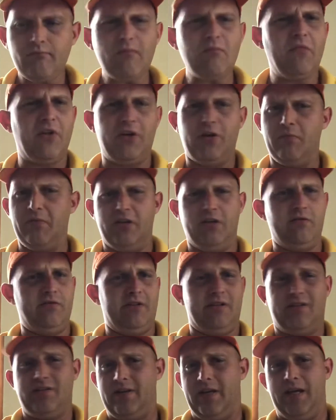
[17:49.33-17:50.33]
But you've been using
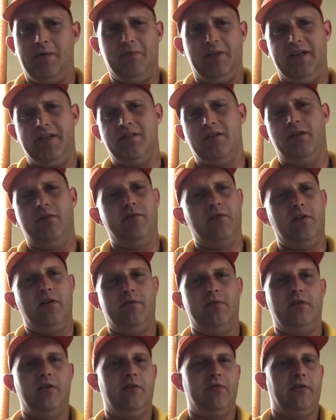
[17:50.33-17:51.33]
the same lease over and over
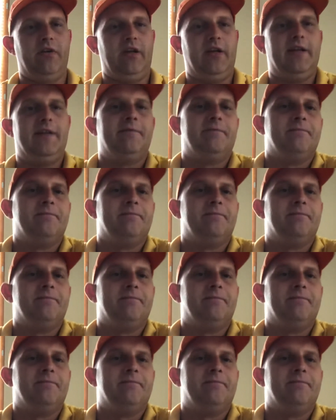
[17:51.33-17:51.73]
and over again.